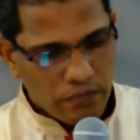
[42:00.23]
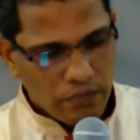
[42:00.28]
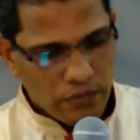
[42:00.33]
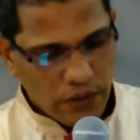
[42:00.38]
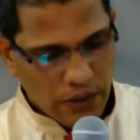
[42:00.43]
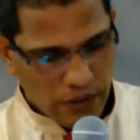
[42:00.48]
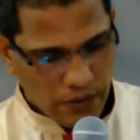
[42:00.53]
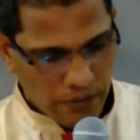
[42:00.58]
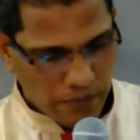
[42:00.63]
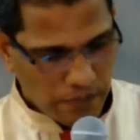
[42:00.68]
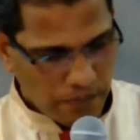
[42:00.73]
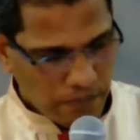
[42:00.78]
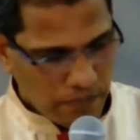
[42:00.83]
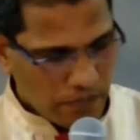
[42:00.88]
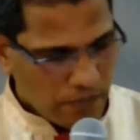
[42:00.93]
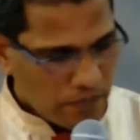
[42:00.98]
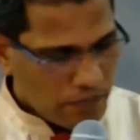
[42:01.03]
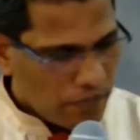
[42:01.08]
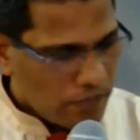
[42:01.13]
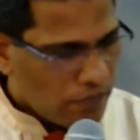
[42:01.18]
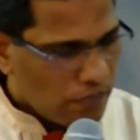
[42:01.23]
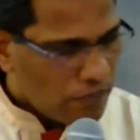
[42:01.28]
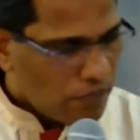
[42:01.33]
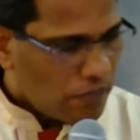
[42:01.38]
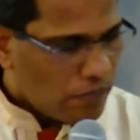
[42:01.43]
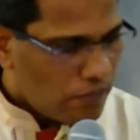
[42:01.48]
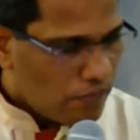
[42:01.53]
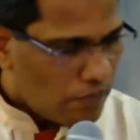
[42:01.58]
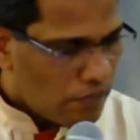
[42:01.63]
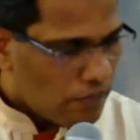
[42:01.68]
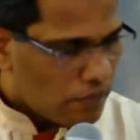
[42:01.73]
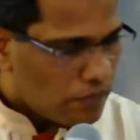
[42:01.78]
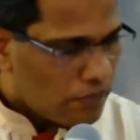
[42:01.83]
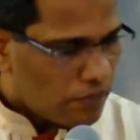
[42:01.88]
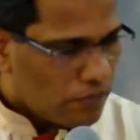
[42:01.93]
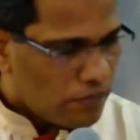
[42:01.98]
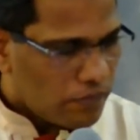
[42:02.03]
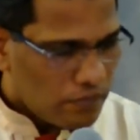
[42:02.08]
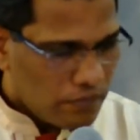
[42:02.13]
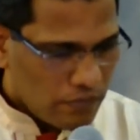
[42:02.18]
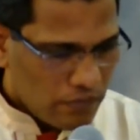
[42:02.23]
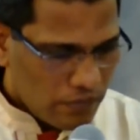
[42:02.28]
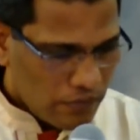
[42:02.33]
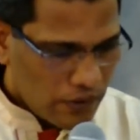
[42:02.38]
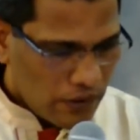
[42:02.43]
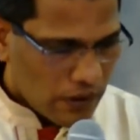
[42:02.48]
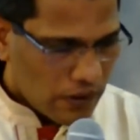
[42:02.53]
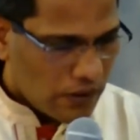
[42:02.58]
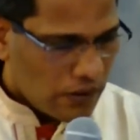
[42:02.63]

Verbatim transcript: Ah. So she went to inquire of the Lord. Ah.